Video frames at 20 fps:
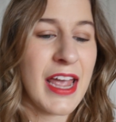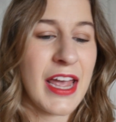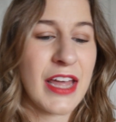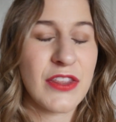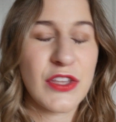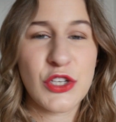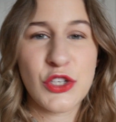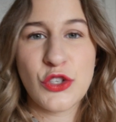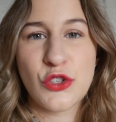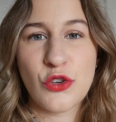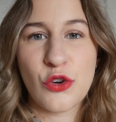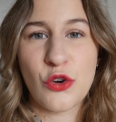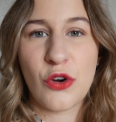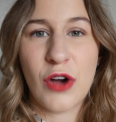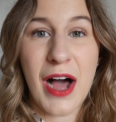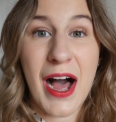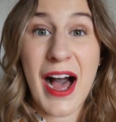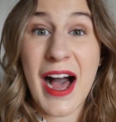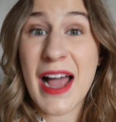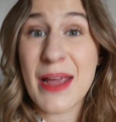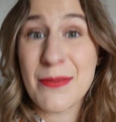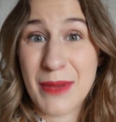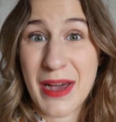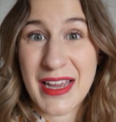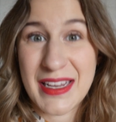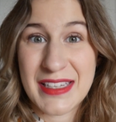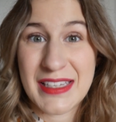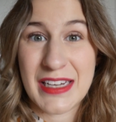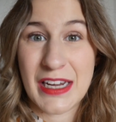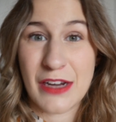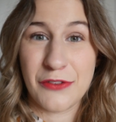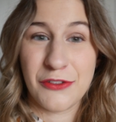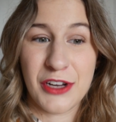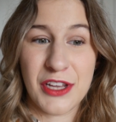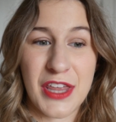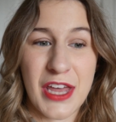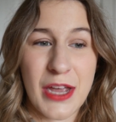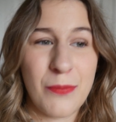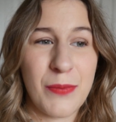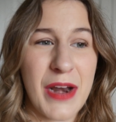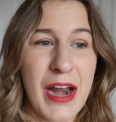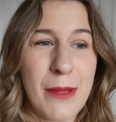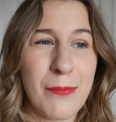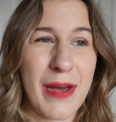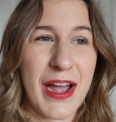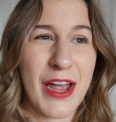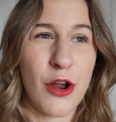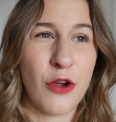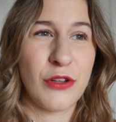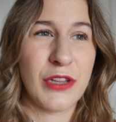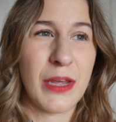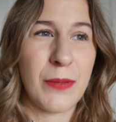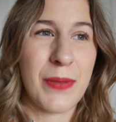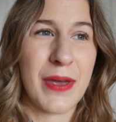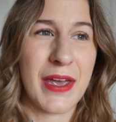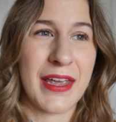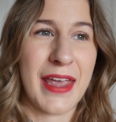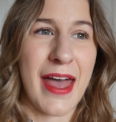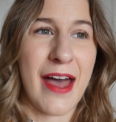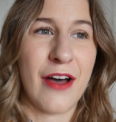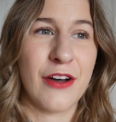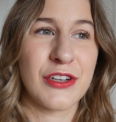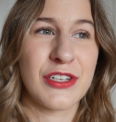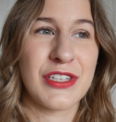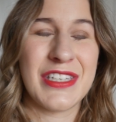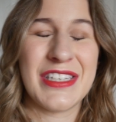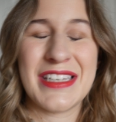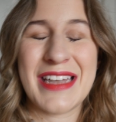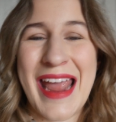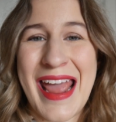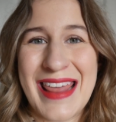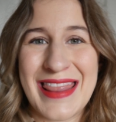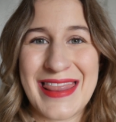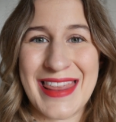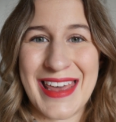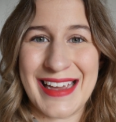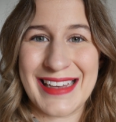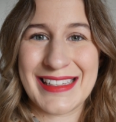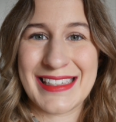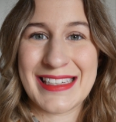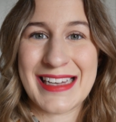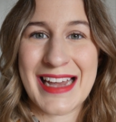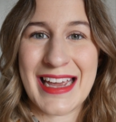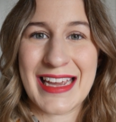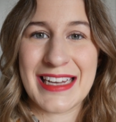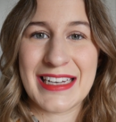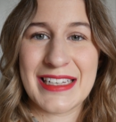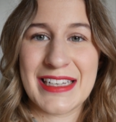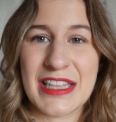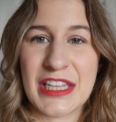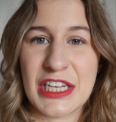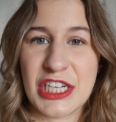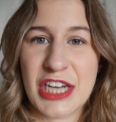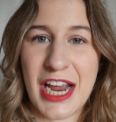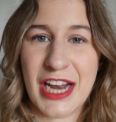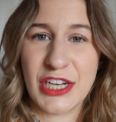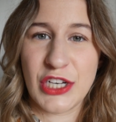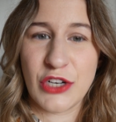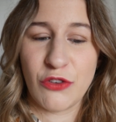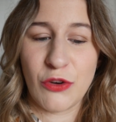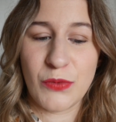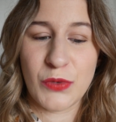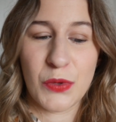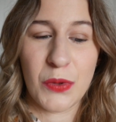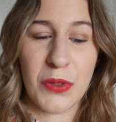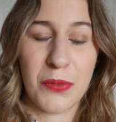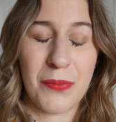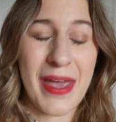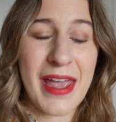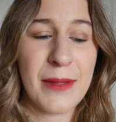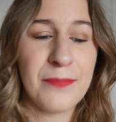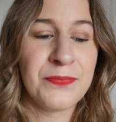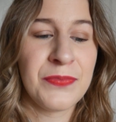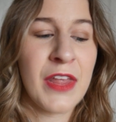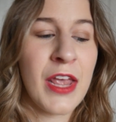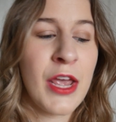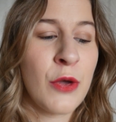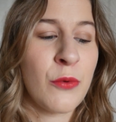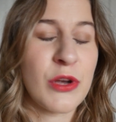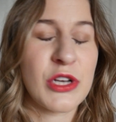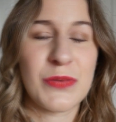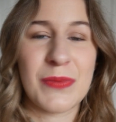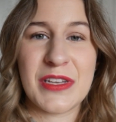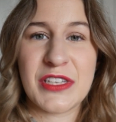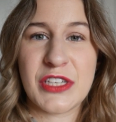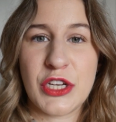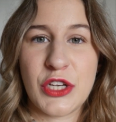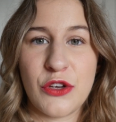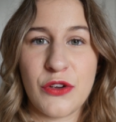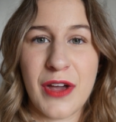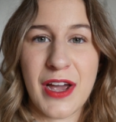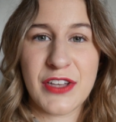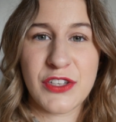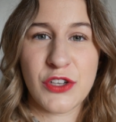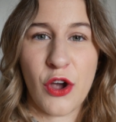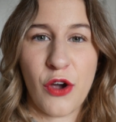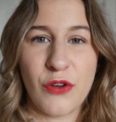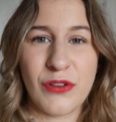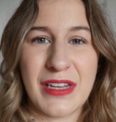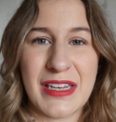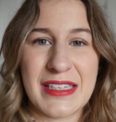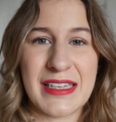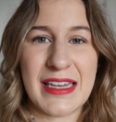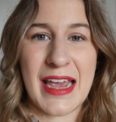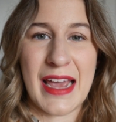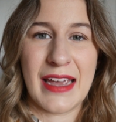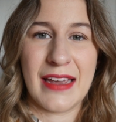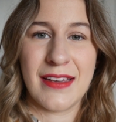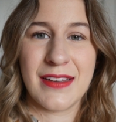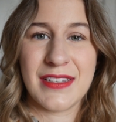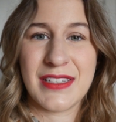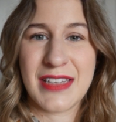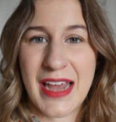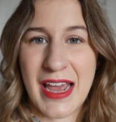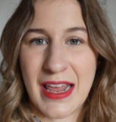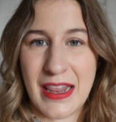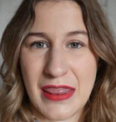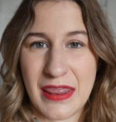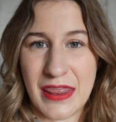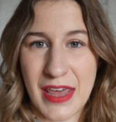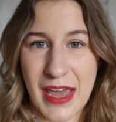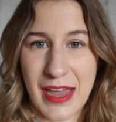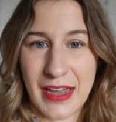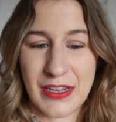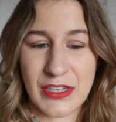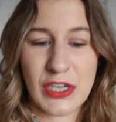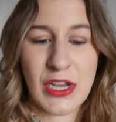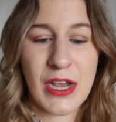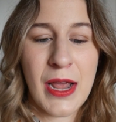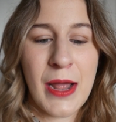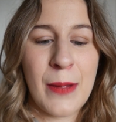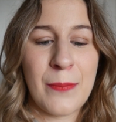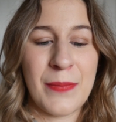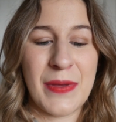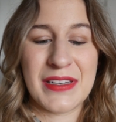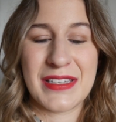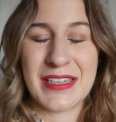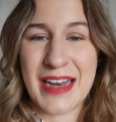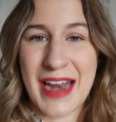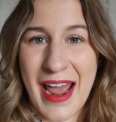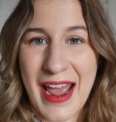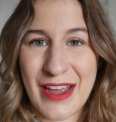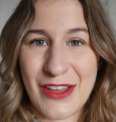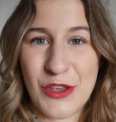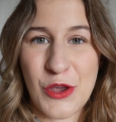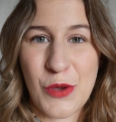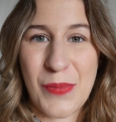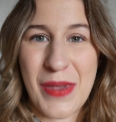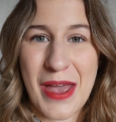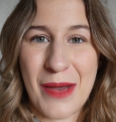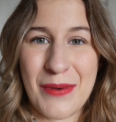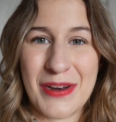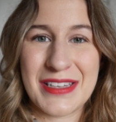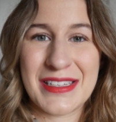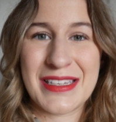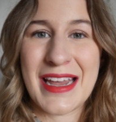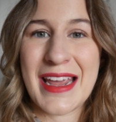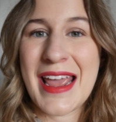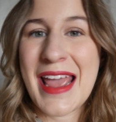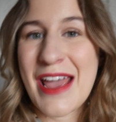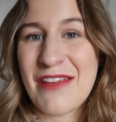in the store I might see everything but I might only pick out ten things to take into the changing rooms with me, which means that you guys are only seeing ten things, but today you'll be able to see